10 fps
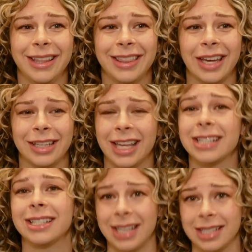like
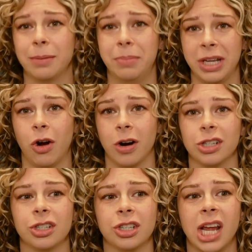that's a bit
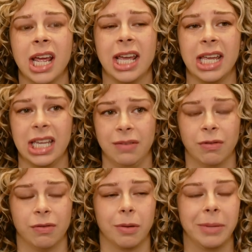harsh
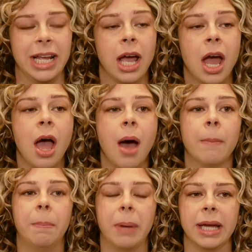even for me.
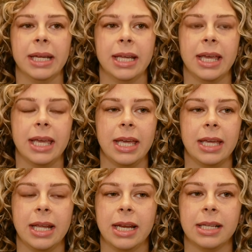But
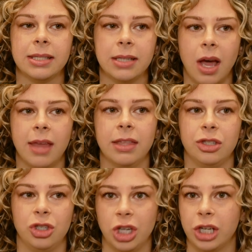it's not
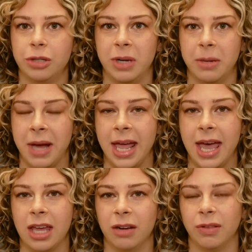this judgment in my
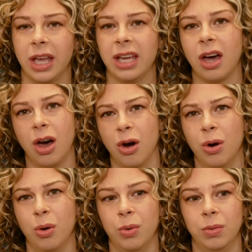head of like,
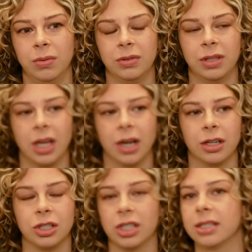oh,
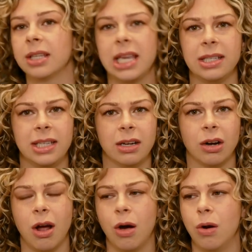they're just lazy,
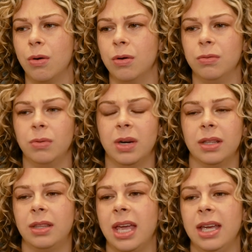or oh,
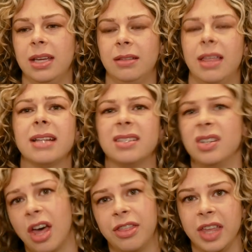that's
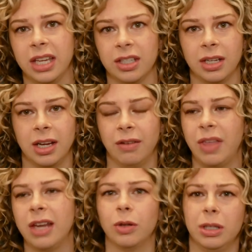nothing if
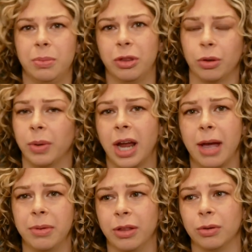they'd only been through what
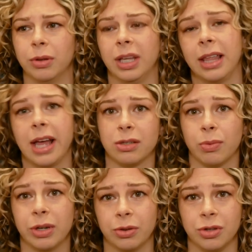I've been through, like that's
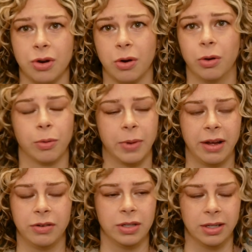real struggle or what.